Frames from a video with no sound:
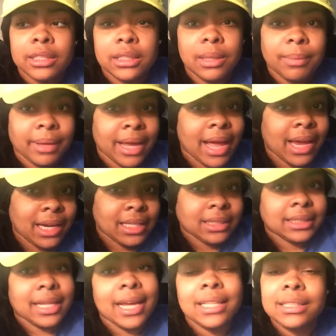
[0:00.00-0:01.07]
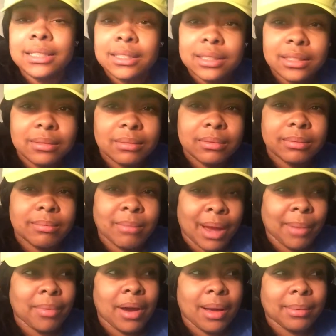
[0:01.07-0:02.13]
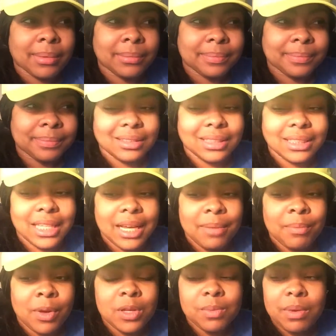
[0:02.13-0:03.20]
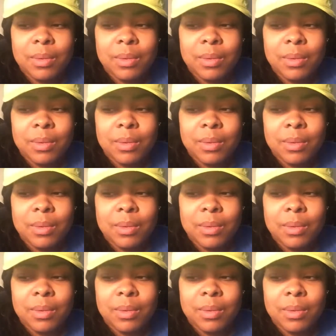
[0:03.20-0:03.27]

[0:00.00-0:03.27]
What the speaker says: To be honest, that's my problem. See, most